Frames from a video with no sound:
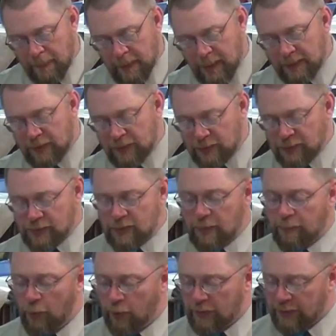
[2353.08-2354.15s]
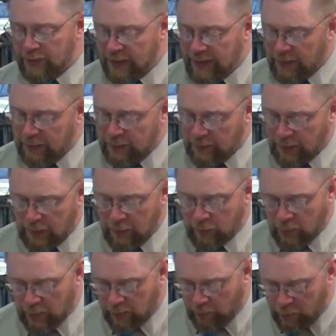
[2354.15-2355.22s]
And this is an important thing. Uh,
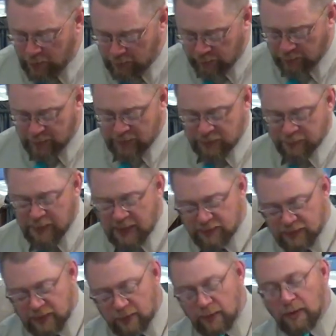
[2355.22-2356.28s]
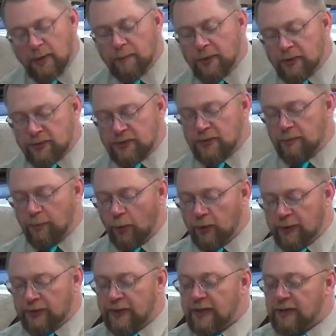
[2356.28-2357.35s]
we're going to walk through the rest of the passage here, but this is an
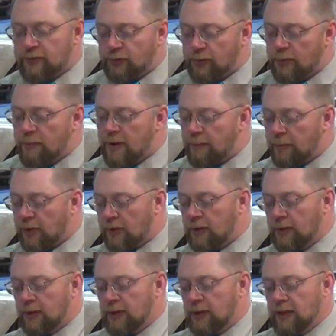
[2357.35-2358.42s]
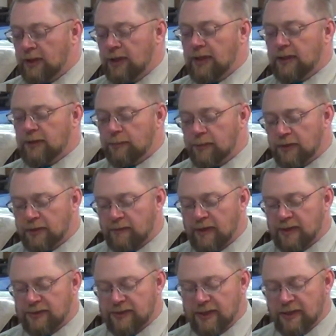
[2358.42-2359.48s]
important thing to remember in the book of
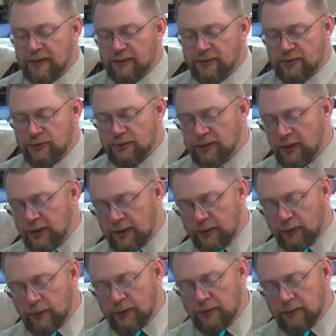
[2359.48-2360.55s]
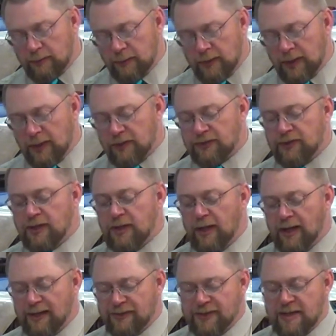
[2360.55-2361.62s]
Isaiah as you study through it is that
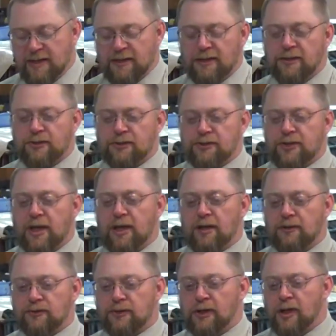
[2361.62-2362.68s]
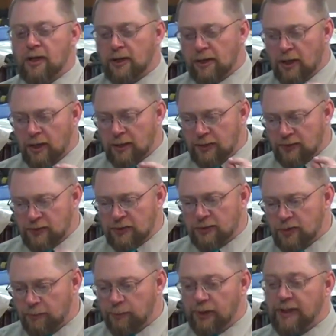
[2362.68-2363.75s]
Isaiah understands God is in
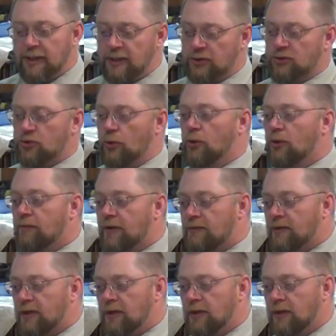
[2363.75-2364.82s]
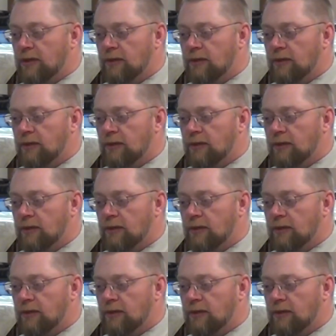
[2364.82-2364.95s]
complete control of everything.